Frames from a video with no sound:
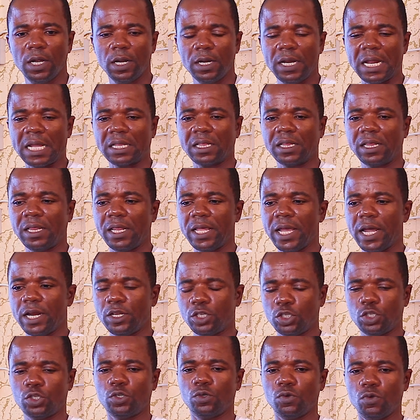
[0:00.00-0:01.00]
that
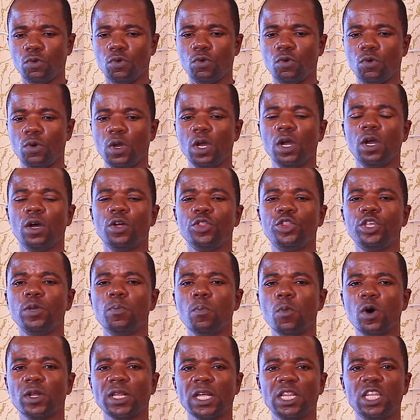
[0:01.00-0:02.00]
led to the
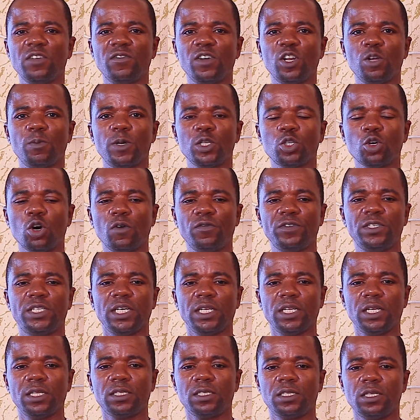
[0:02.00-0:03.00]
modern development of
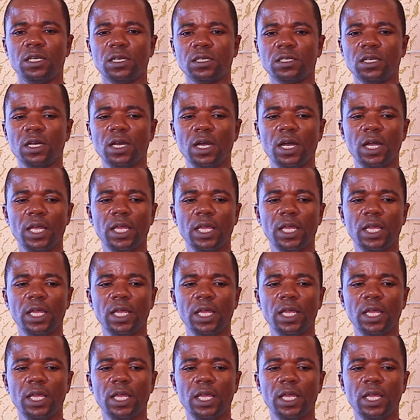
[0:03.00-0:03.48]
genetics,